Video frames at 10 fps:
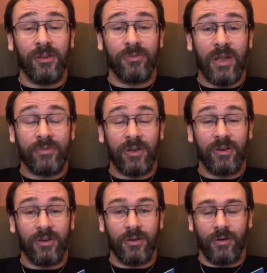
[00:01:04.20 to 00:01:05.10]
you've never
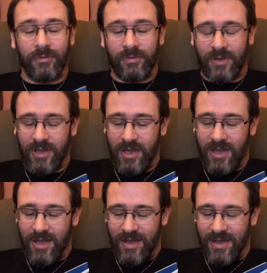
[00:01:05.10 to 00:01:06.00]
heard of
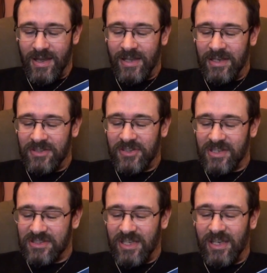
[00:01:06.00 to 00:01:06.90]
and it
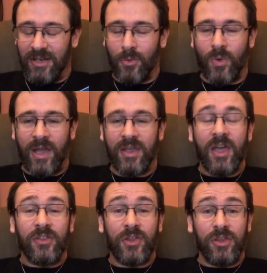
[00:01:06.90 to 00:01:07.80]
does it in a way
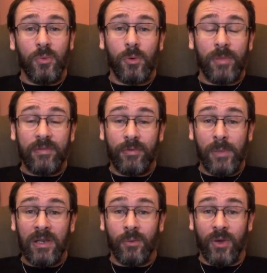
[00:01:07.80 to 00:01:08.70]
that you will be
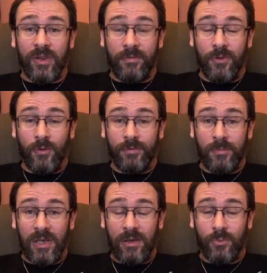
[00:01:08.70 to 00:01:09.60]
familiar with. If you're
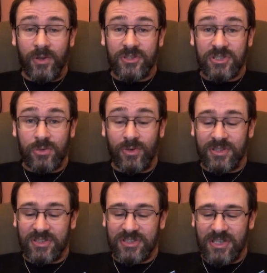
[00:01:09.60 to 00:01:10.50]
familiar with
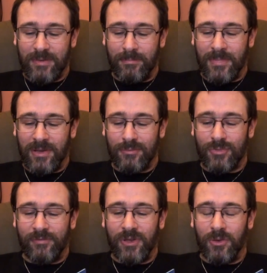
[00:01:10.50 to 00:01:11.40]
Stuart's um,
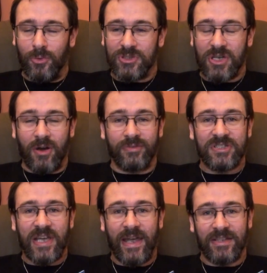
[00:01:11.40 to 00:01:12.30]
reviews of
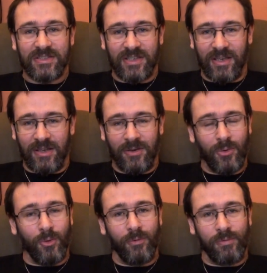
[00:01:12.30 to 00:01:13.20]
Tat and
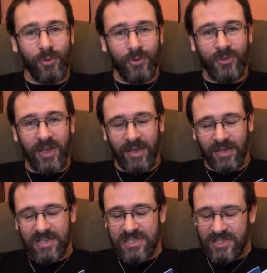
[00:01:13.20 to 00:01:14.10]
Awful
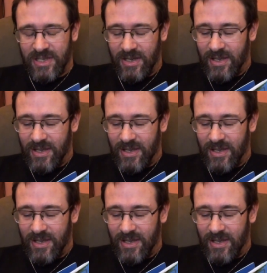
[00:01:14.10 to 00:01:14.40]
Things,